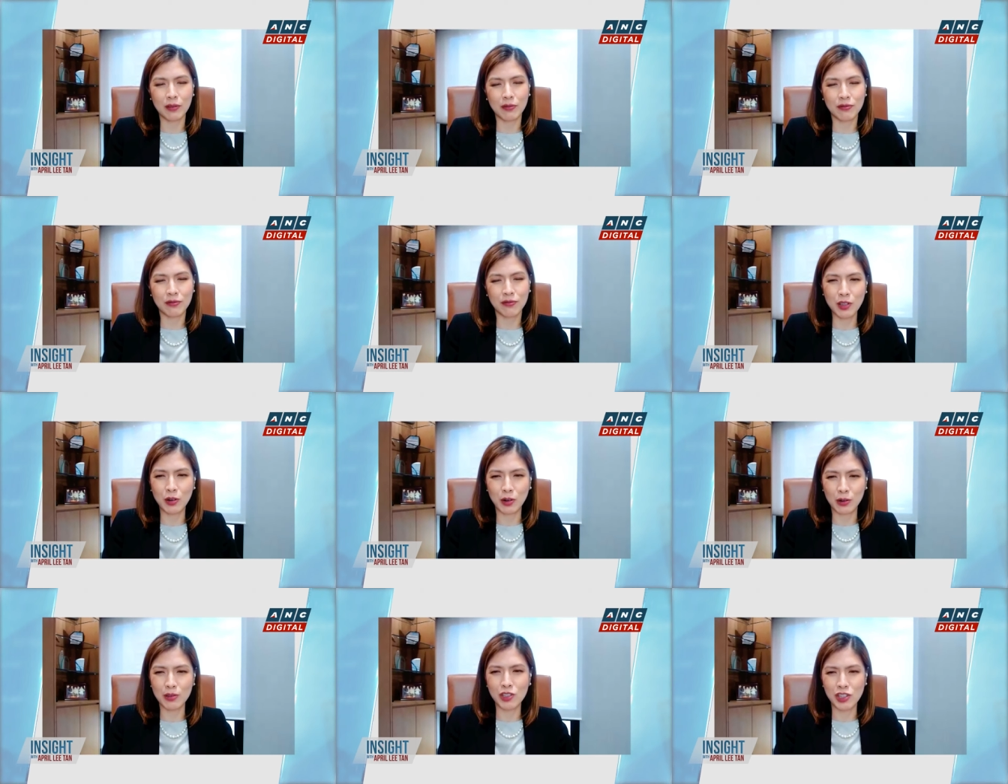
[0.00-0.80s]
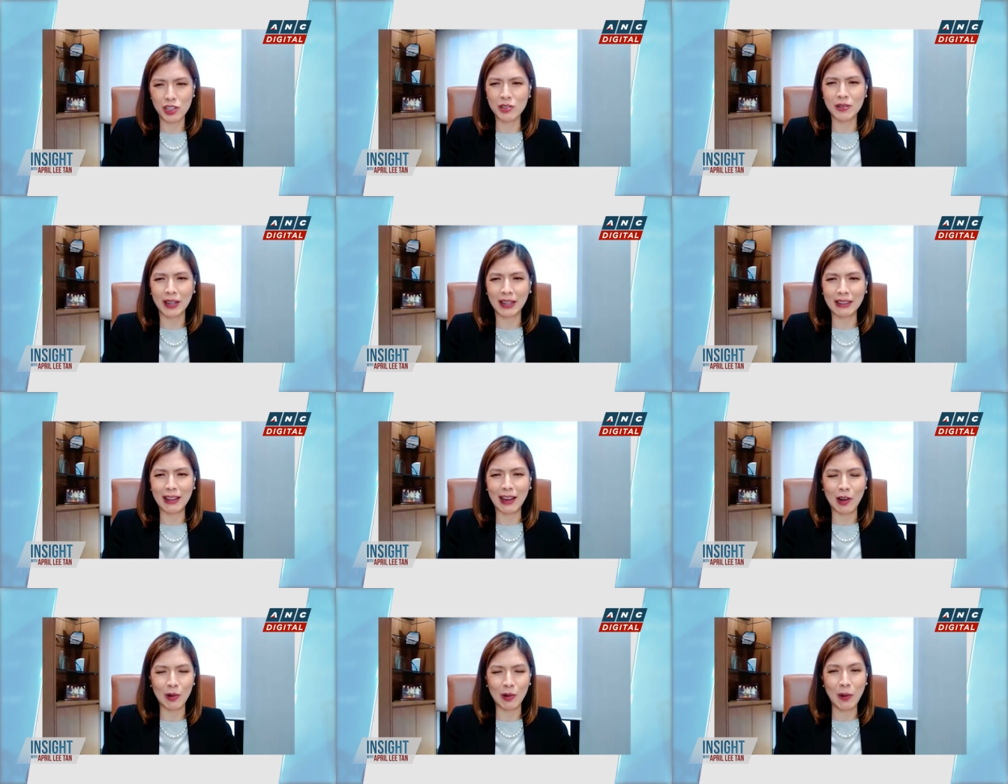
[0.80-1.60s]
If, you know, just right
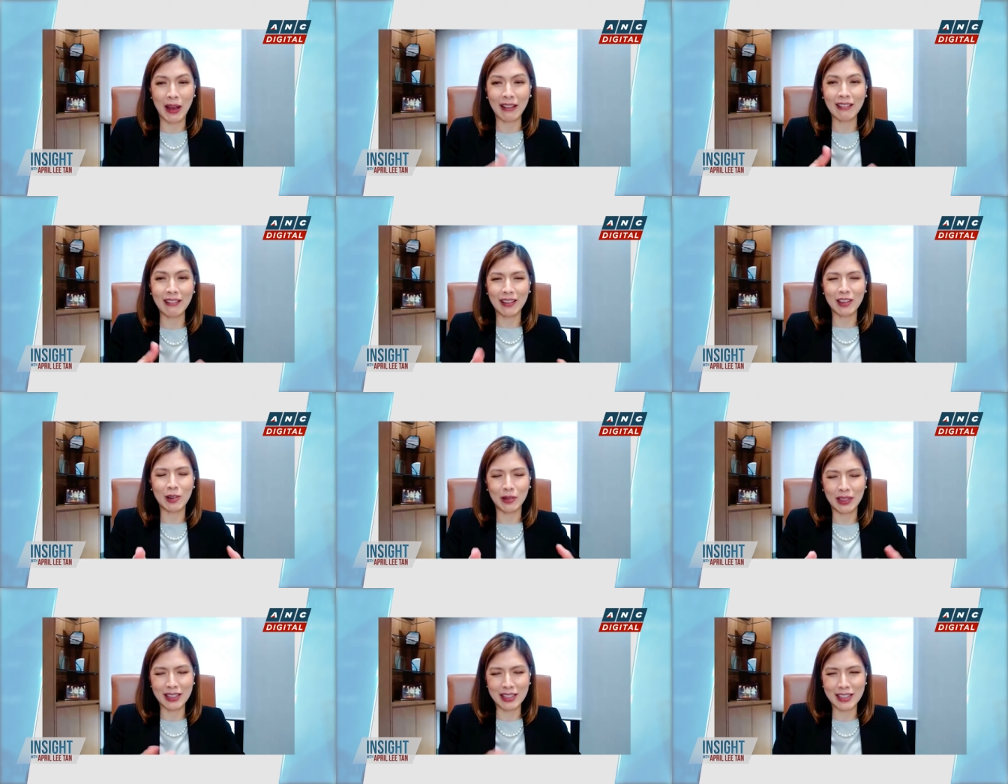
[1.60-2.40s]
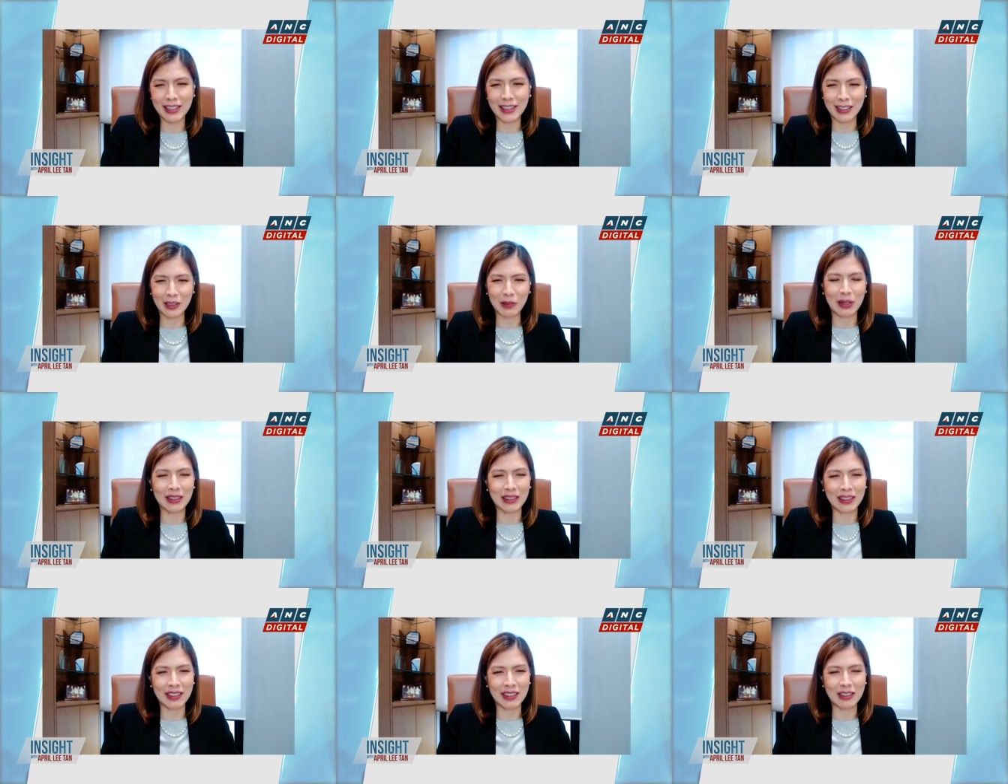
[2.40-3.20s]
now, well, you know, that's still a
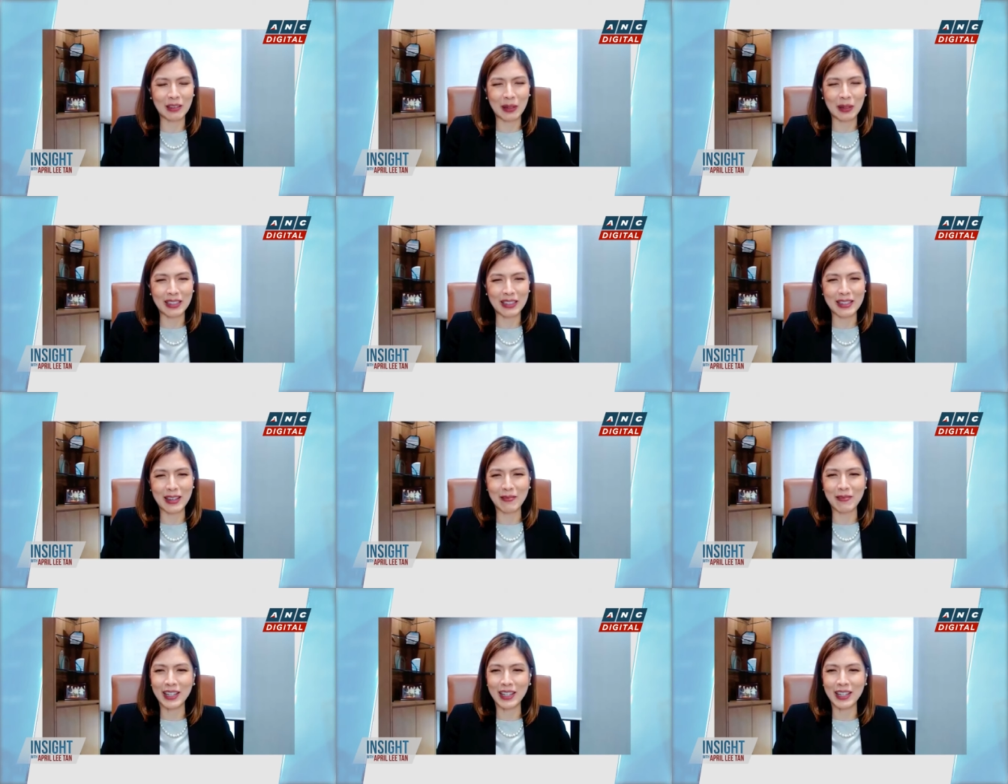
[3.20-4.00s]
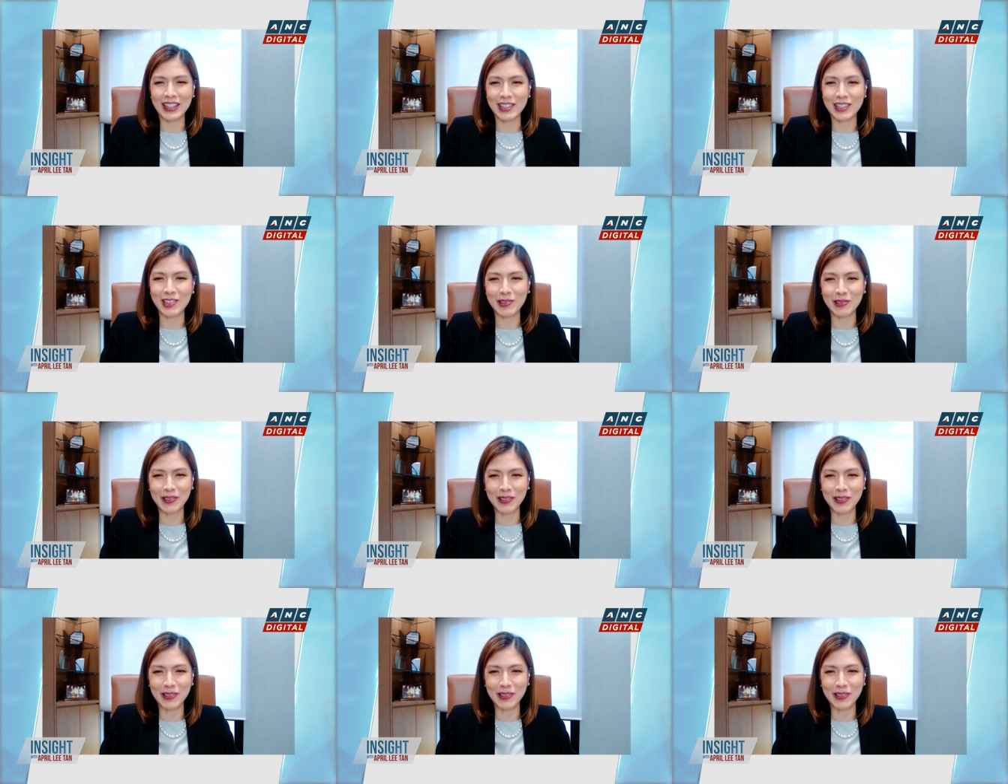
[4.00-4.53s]
2027 issue.